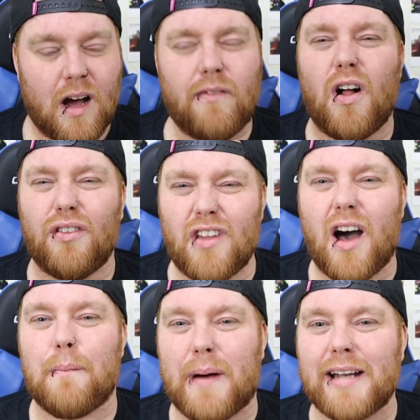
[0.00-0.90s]
Overall,
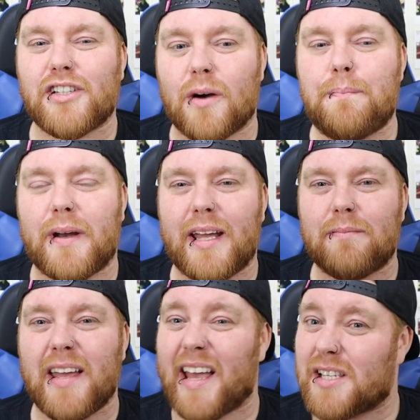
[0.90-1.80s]
not a bad
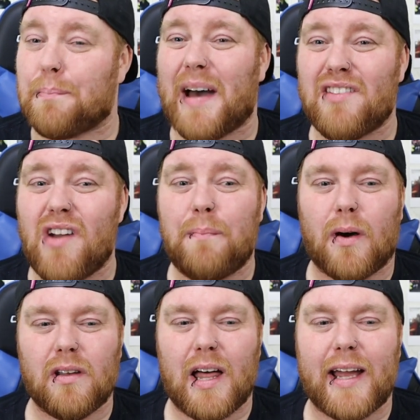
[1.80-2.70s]
company. It gets a bad rep
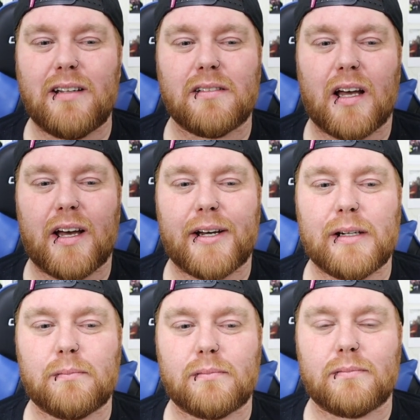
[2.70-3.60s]
online.
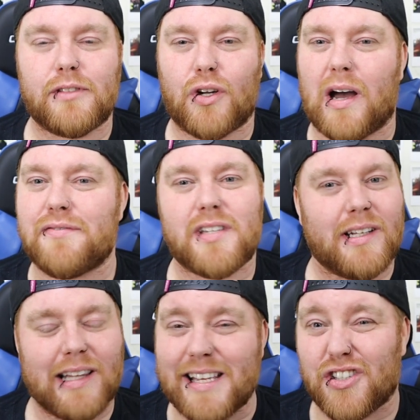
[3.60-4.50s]
You know, I've
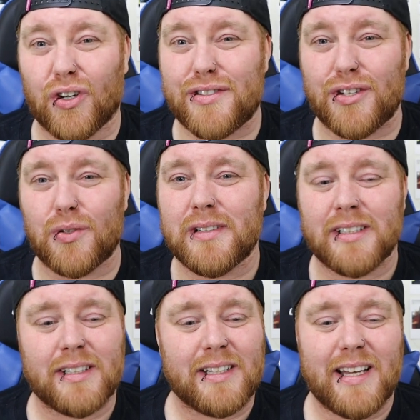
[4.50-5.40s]
seen Glassdoor too.
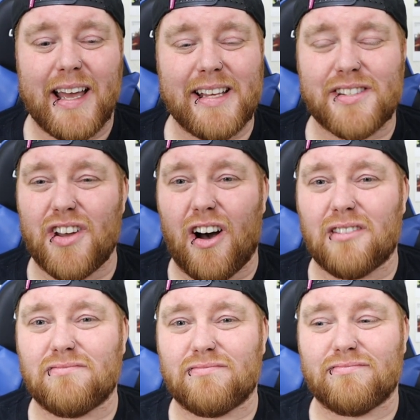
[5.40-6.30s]
It's
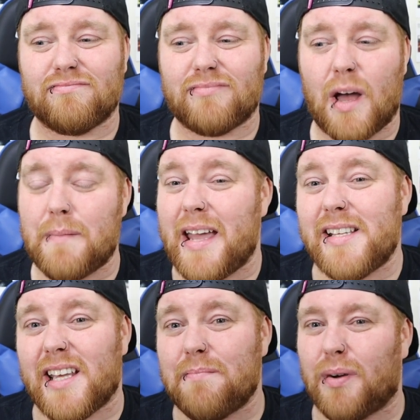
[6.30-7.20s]
not
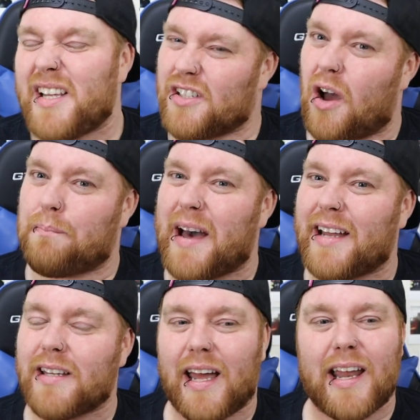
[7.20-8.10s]
amazing, but it's not
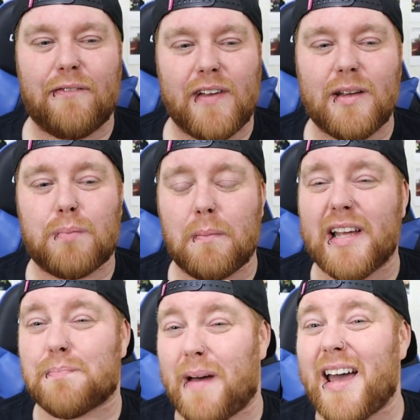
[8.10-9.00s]
bad. And I think
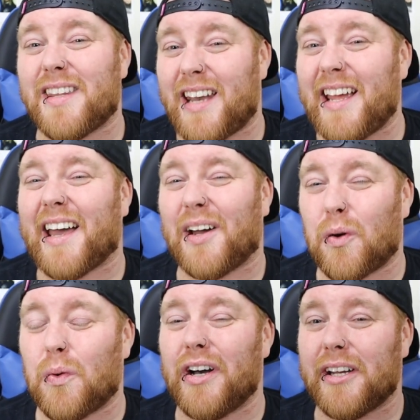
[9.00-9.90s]
probably it's better than
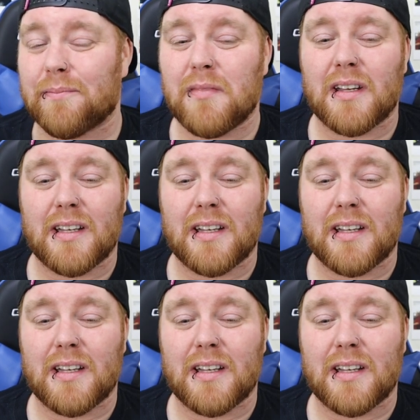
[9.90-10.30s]
Aikawa work.